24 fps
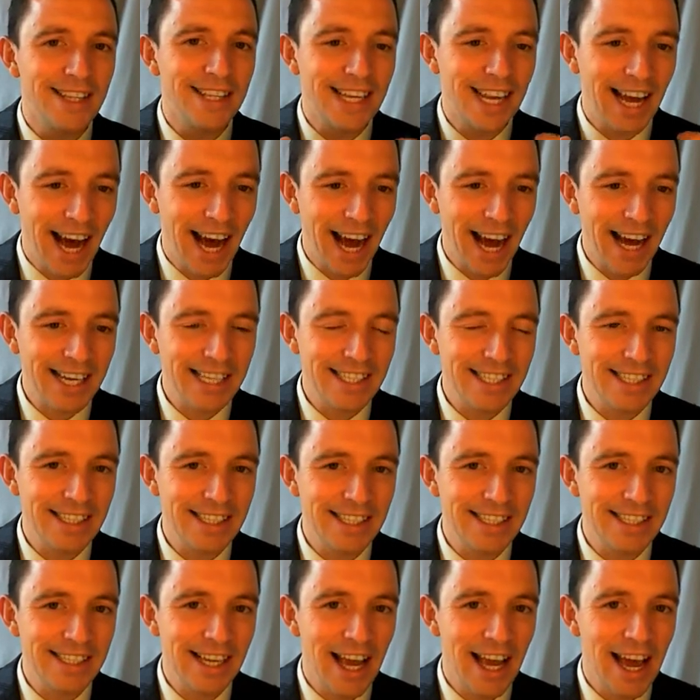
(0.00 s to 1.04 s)
The
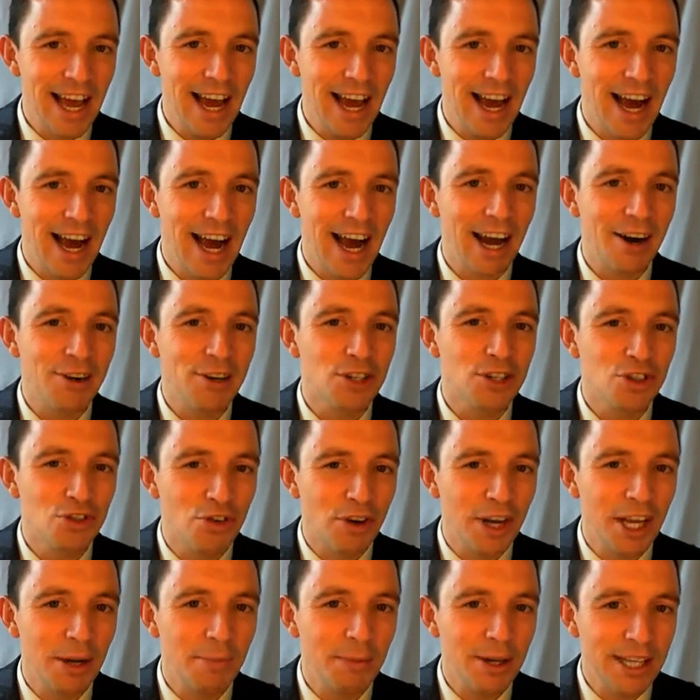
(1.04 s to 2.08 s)
accents are
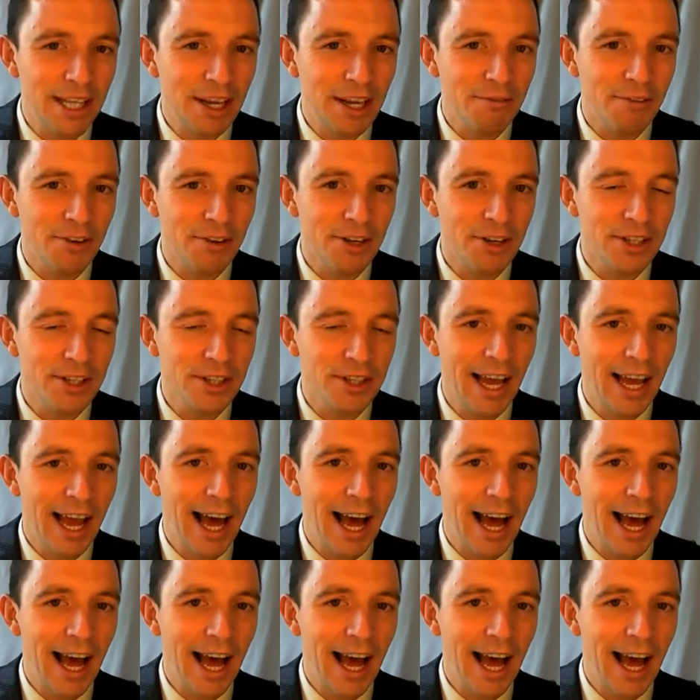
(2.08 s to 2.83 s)
extremely difficult,